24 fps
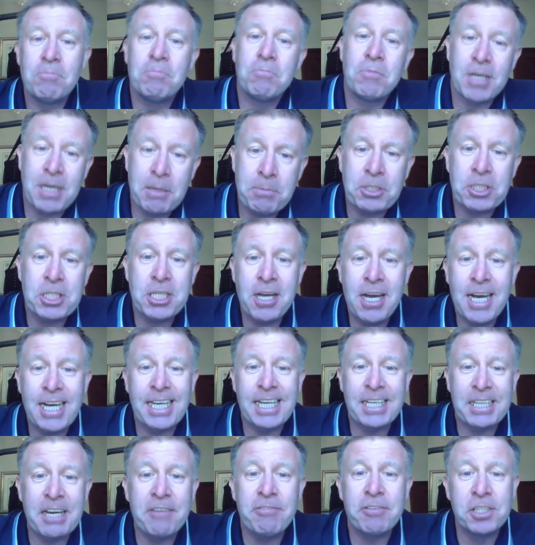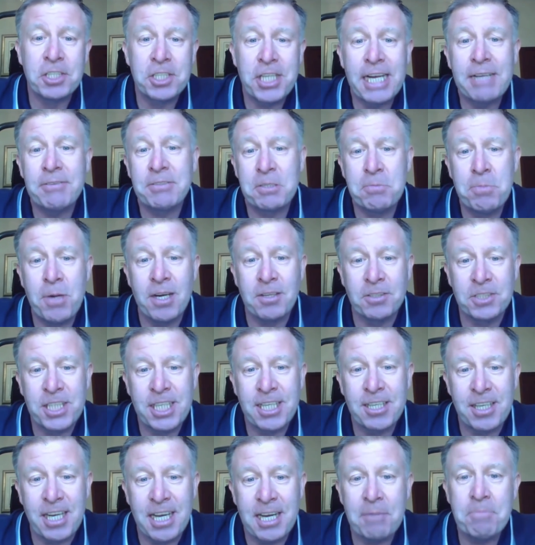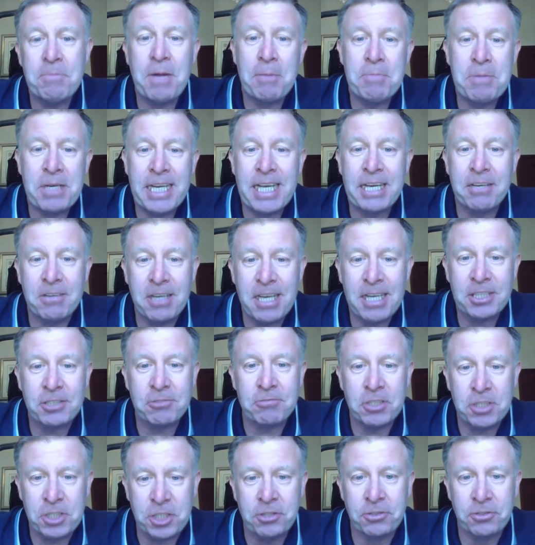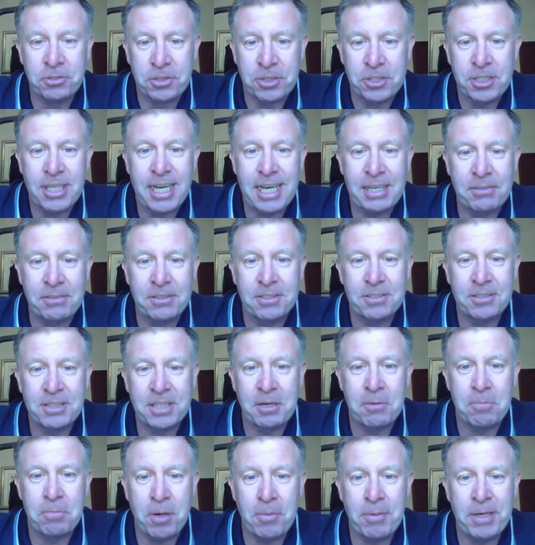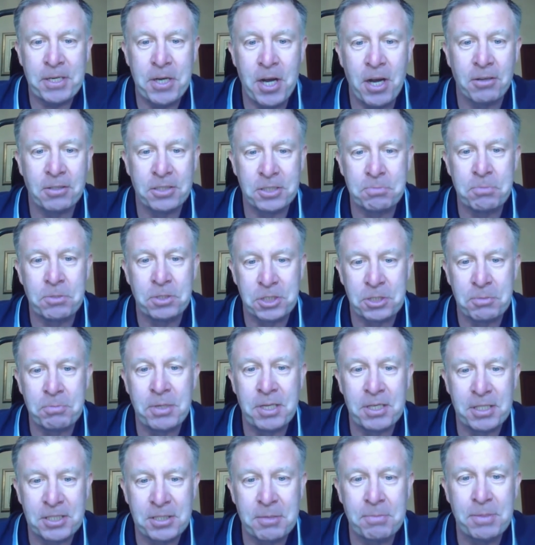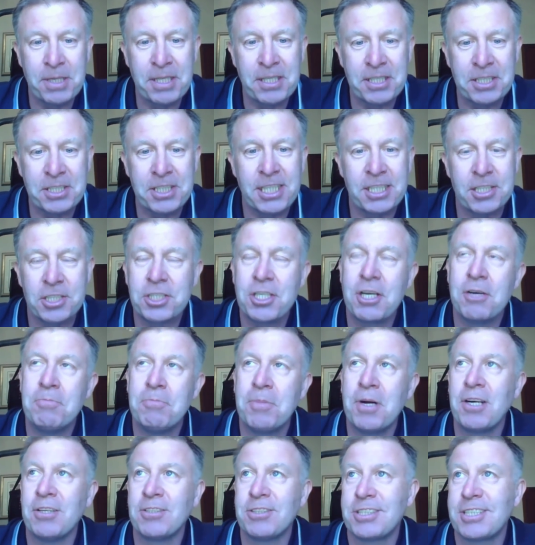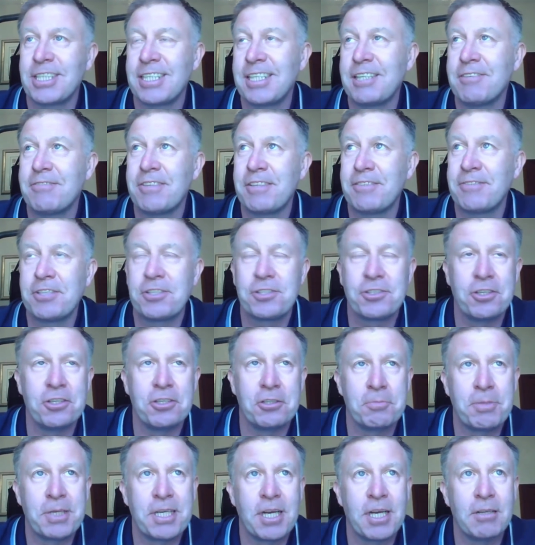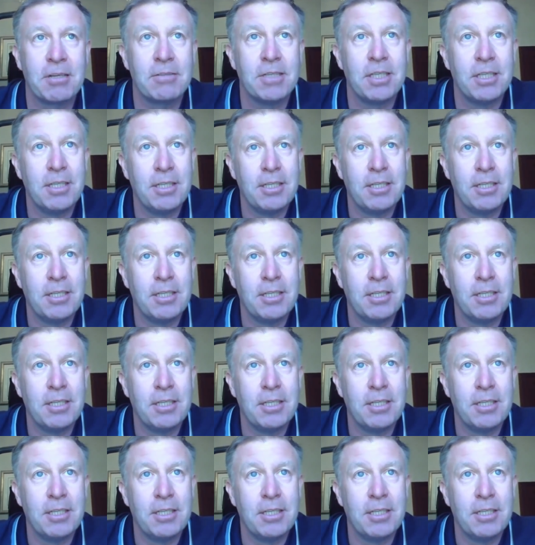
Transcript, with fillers: Well, I'm slightly different shape to Barnes, aren't I? I'm a little less rotund, and, you know, probably not as much as ability as John Barnes did, if the truth be known.